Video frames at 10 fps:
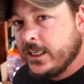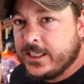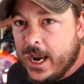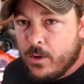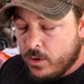
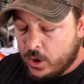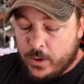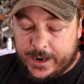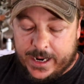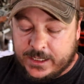these out real
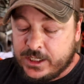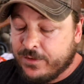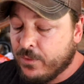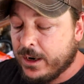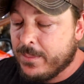quick and see
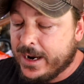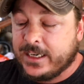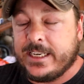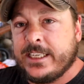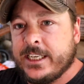if we can make
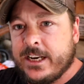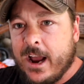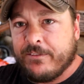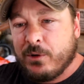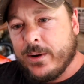a decent
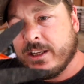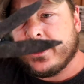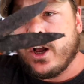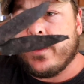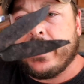knife that we can
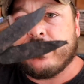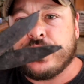sell in the gift